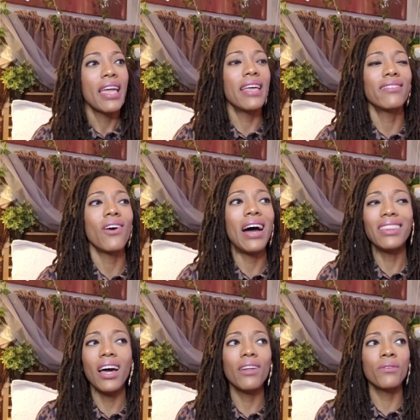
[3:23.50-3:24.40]
And so I
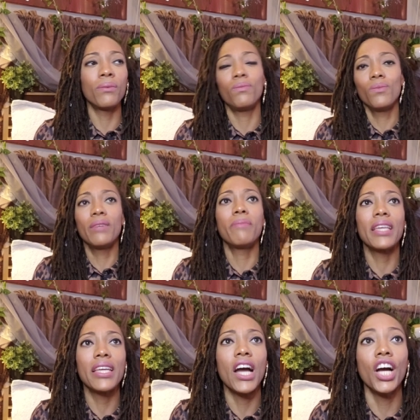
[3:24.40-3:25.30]
thought it would
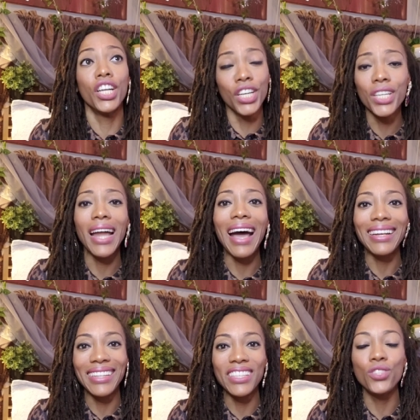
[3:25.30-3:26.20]
be a good
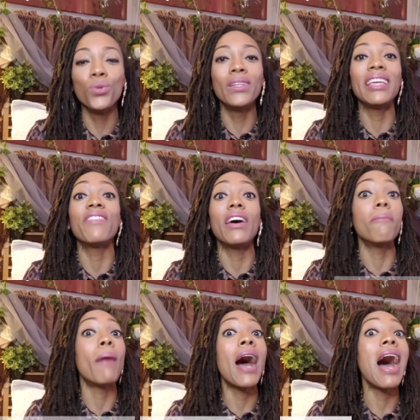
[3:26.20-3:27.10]
idea to leave
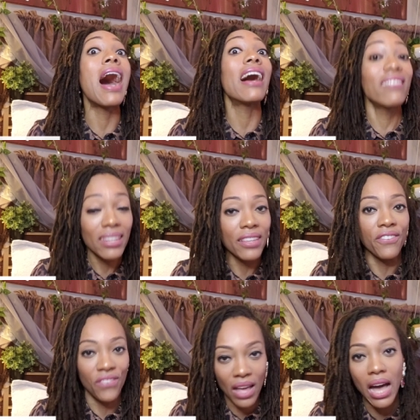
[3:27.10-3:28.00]
a positive
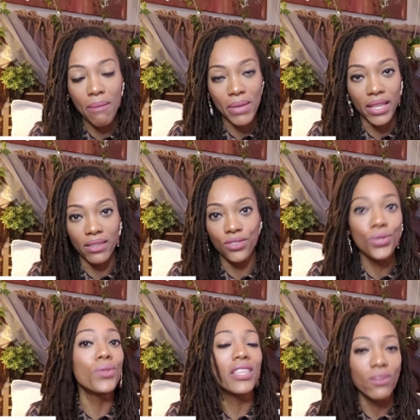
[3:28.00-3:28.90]
comment
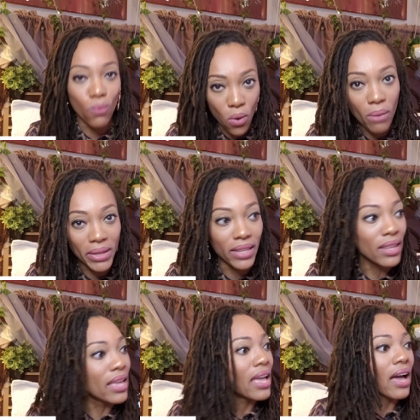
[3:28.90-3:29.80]
to this woman.
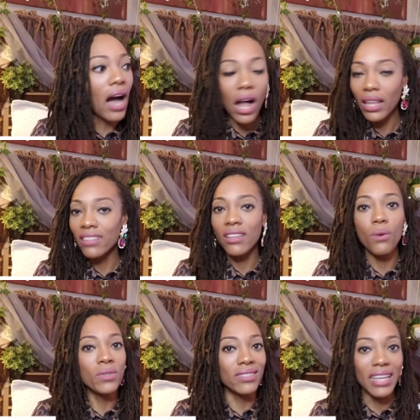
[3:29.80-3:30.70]
All I saw
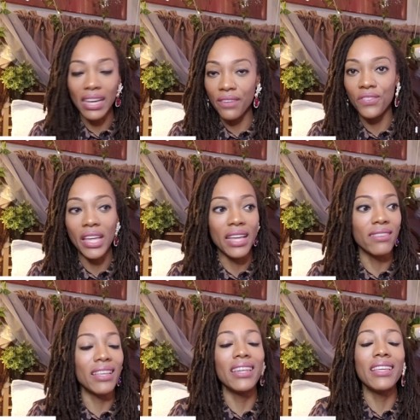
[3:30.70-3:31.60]
was negative
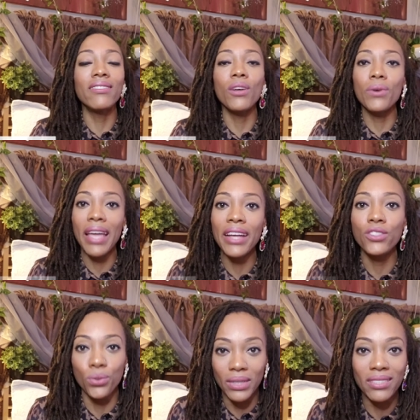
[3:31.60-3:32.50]
things, and it's okay
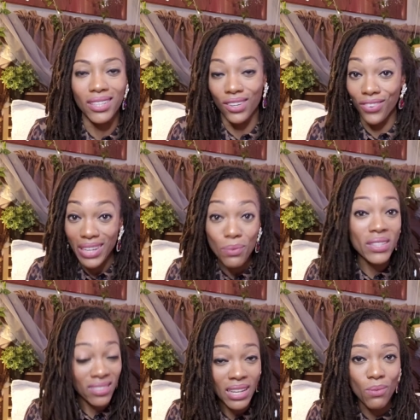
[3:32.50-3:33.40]
to disagree
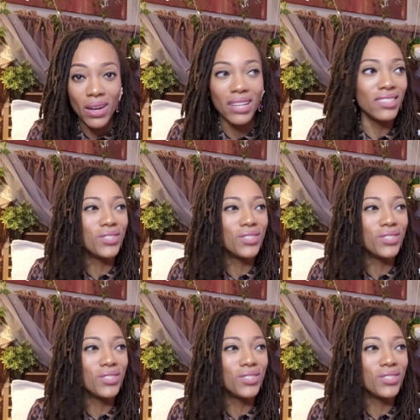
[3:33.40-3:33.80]
with someone.